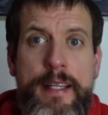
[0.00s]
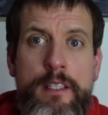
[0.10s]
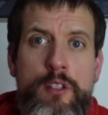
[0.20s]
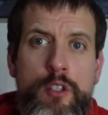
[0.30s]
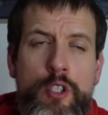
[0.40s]
It
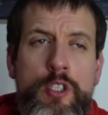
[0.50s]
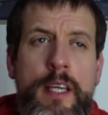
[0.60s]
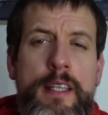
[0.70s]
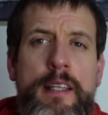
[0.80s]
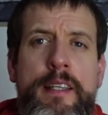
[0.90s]
does
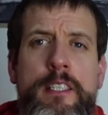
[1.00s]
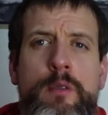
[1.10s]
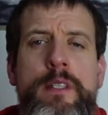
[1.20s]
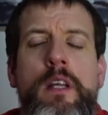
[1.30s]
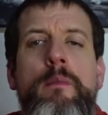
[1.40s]
take that
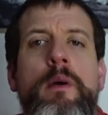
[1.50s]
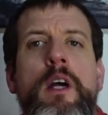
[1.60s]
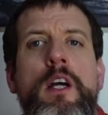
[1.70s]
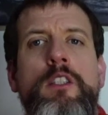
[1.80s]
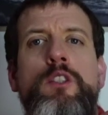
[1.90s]
nasal resonance
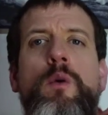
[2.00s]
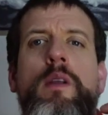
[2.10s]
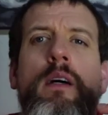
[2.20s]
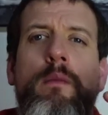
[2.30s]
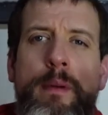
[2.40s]
to a
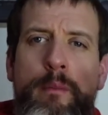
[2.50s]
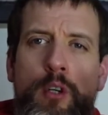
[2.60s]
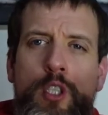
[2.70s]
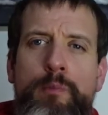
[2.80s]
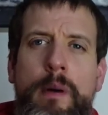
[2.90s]
little bit
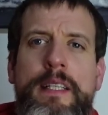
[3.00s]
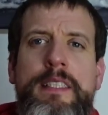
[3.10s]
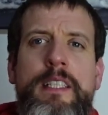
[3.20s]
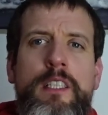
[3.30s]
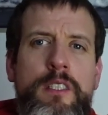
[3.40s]
more
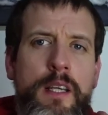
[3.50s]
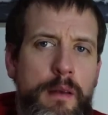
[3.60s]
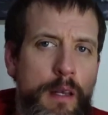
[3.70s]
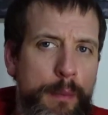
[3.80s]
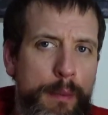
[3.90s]
spiciness,
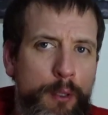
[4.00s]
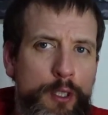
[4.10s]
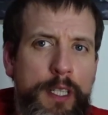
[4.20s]
a little bit more